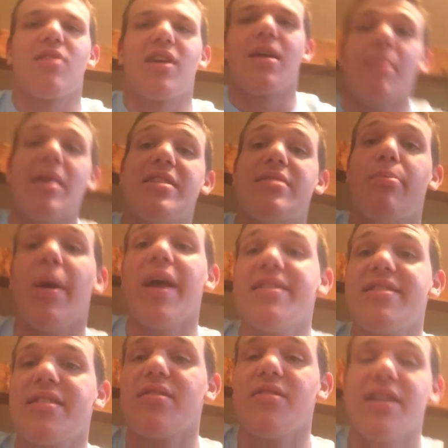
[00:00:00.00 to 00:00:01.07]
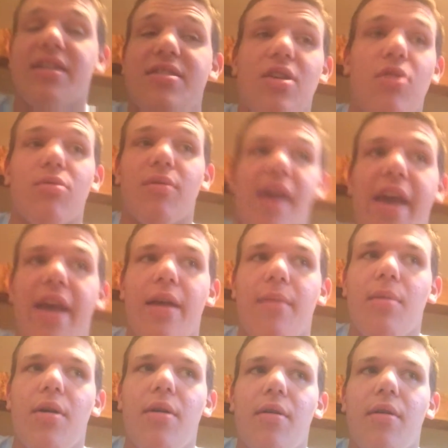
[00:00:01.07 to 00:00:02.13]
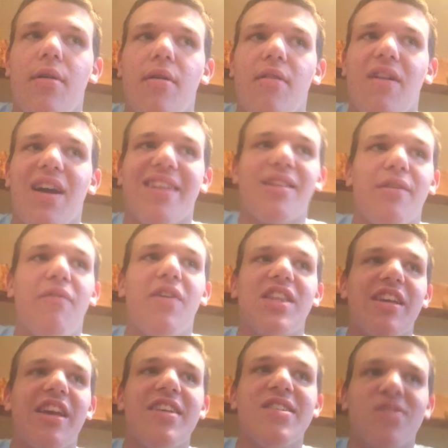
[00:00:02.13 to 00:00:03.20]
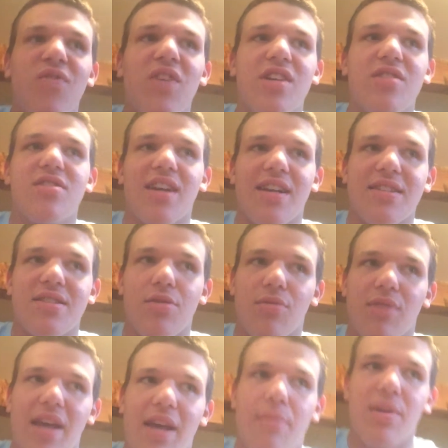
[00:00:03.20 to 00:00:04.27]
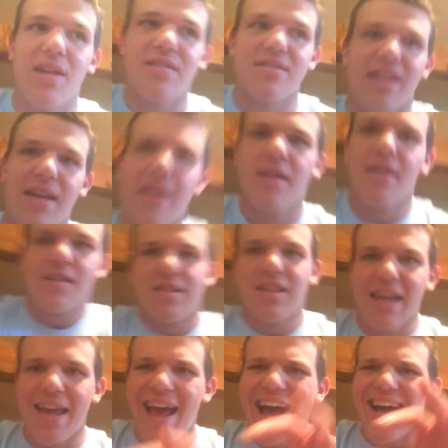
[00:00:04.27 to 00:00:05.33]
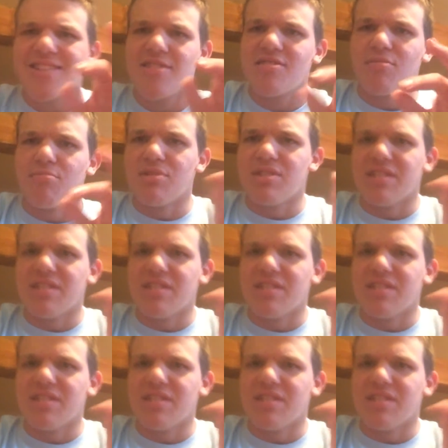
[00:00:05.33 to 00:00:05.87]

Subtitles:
Wright game. It's basically its own game. Like the fifth case feels like its own game because they add some